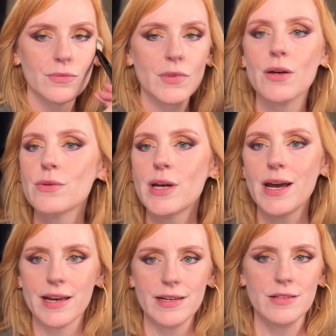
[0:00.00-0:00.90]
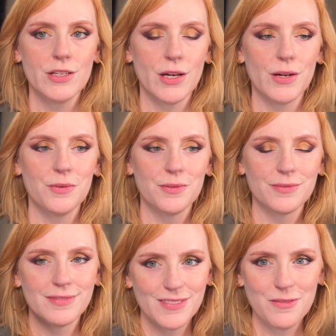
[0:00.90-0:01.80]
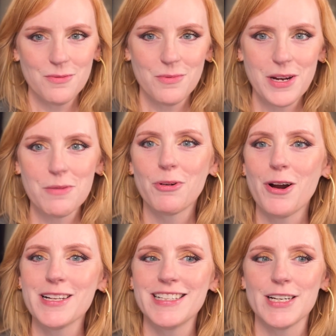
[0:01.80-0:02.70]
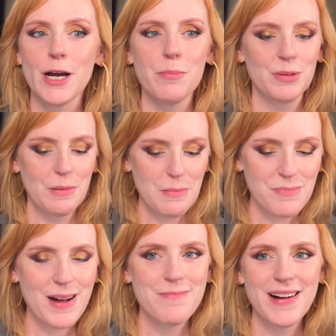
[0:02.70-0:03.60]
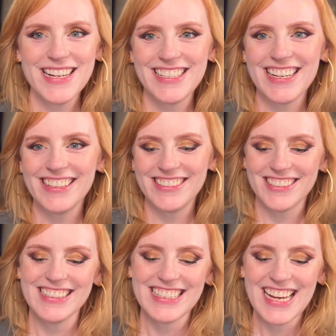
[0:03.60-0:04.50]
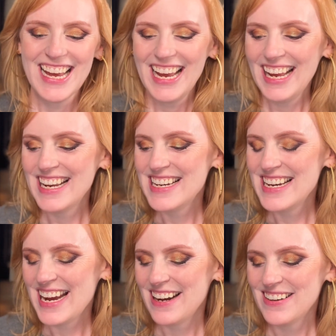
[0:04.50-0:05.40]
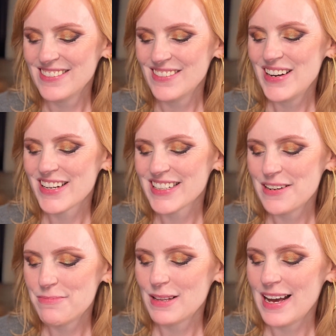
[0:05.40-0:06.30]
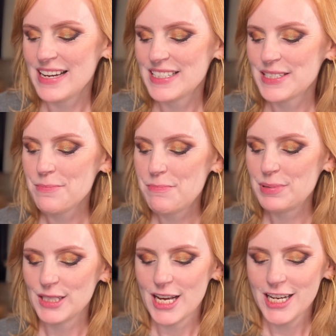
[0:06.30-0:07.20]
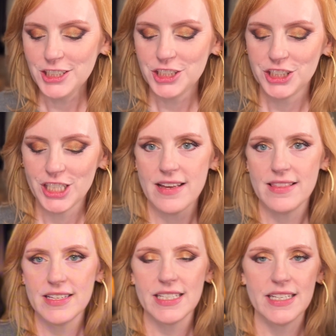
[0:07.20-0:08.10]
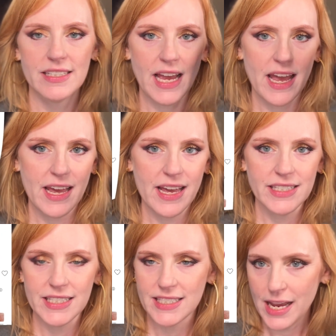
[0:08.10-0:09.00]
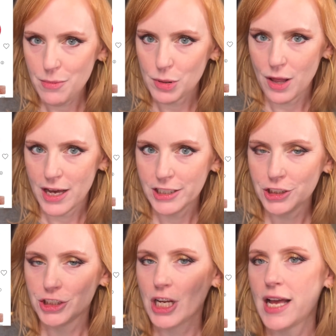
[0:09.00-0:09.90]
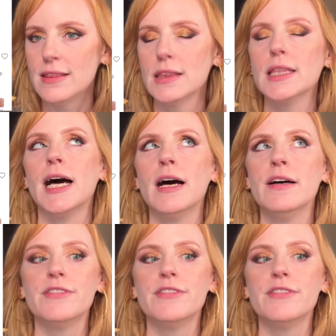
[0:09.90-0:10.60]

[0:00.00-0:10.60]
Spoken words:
Okay, so we are bronzed up by my standards, and now we are going to apply some blush. This is a Saie blush. I love